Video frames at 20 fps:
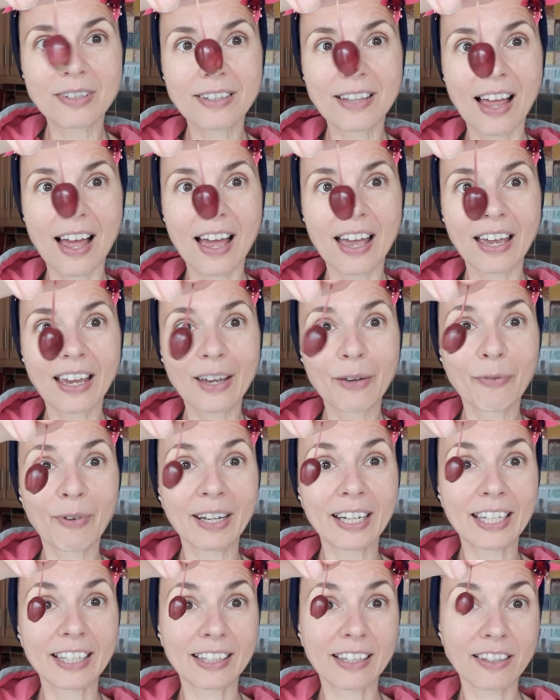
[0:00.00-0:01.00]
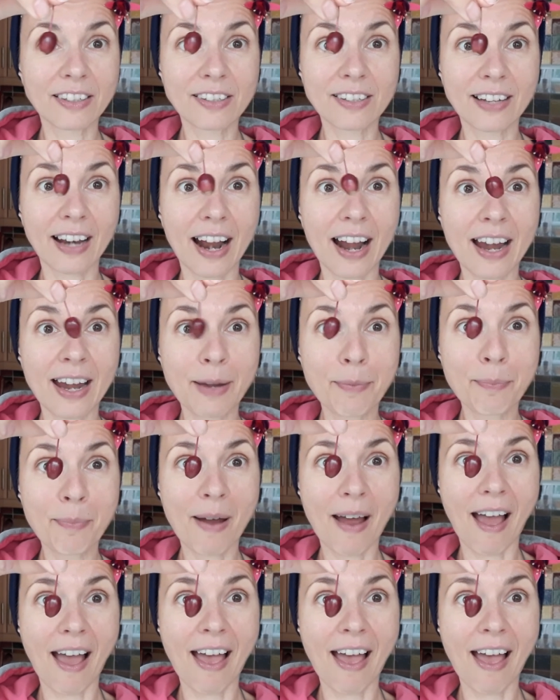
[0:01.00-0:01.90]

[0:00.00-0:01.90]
like when it is ripe,